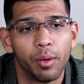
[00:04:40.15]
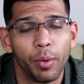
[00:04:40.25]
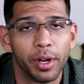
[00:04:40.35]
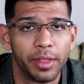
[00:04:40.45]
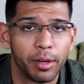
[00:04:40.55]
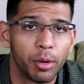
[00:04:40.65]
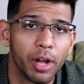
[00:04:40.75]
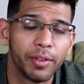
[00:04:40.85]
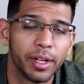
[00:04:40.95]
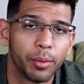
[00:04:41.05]
where they're
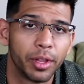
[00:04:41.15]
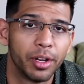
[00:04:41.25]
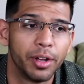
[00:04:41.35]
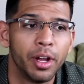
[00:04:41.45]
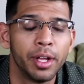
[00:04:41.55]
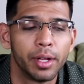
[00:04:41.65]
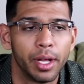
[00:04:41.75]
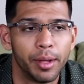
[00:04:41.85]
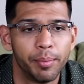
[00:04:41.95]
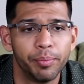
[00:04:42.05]
profiting, where they're not,
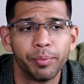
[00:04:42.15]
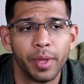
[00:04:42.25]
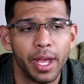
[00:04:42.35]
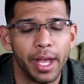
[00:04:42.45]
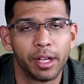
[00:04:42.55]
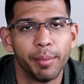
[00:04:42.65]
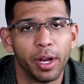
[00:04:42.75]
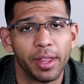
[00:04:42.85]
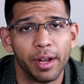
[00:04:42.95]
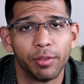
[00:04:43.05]
and
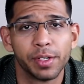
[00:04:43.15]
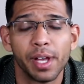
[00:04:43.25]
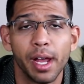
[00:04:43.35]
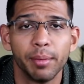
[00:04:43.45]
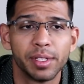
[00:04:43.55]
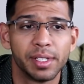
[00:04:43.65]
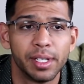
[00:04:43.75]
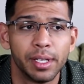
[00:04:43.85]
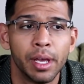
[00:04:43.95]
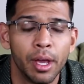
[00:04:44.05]
compare that over time to
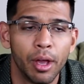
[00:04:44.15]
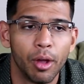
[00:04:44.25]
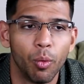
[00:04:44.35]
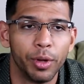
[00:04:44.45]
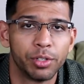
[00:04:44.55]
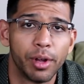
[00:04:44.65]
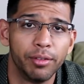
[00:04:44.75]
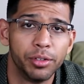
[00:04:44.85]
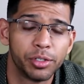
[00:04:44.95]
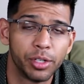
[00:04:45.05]
see which
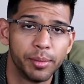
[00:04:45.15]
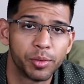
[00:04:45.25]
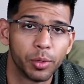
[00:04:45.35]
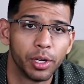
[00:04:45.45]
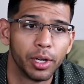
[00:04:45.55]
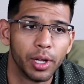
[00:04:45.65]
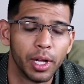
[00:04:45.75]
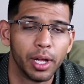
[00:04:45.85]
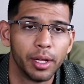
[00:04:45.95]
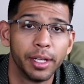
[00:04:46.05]
revenue streams were
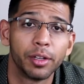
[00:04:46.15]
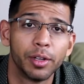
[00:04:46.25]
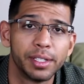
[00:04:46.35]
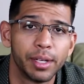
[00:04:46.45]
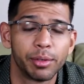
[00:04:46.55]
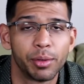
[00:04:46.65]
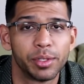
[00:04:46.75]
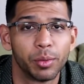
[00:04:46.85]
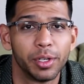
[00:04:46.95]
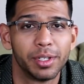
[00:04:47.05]
increasing, which ones
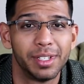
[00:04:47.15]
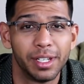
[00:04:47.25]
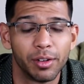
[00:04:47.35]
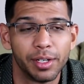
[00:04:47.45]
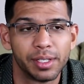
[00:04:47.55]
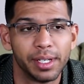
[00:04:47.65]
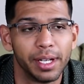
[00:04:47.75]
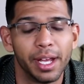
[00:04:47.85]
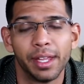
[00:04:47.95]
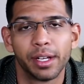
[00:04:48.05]
were decreasing,
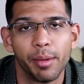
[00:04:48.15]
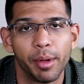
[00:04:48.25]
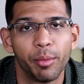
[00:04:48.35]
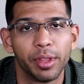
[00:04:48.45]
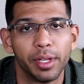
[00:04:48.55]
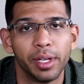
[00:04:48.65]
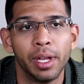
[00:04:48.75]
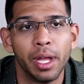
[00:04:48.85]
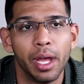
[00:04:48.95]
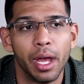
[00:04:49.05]
and then come up with
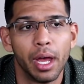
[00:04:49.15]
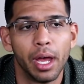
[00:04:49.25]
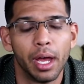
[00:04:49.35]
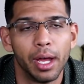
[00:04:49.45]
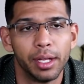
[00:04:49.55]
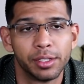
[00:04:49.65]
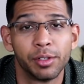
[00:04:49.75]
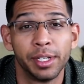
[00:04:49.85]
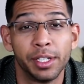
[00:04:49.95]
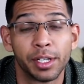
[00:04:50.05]
a
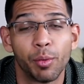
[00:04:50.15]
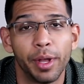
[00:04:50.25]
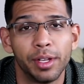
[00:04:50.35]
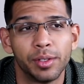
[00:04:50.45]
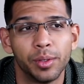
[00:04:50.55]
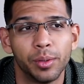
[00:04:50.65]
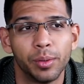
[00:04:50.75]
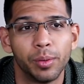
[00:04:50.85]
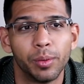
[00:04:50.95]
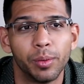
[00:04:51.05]
strategic way to
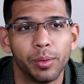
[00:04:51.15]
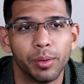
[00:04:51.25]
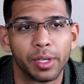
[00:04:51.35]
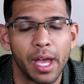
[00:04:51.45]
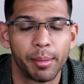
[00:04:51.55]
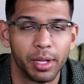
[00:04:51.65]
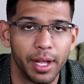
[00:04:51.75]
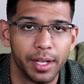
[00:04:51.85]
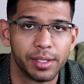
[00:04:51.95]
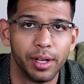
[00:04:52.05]

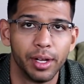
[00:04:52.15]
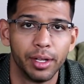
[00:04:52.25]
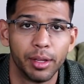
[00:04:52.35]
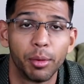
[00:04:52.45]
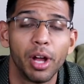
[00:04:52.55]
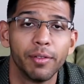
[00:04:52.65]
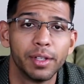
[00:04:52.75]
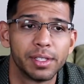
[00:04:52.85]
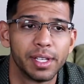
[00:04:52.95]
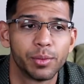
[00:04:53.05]
capitalize on the
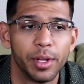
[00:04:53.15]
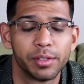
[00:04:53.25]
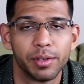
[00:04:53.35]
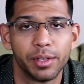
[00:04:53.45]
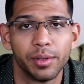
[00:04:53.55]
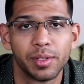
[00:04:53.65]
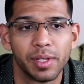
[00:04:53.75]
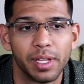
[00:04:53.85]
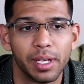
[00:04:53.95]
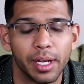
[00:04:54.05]
profits as well as reduce
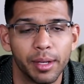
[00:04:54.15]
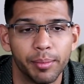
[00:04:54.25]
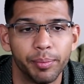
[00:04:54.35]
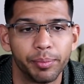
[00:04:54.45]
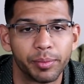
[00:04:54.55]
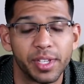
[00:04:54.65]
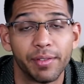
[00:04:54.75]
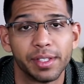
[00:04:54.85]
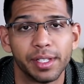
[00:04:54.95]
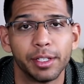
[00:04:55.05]
the
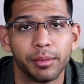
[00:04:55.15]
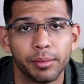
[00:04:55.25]
deficit.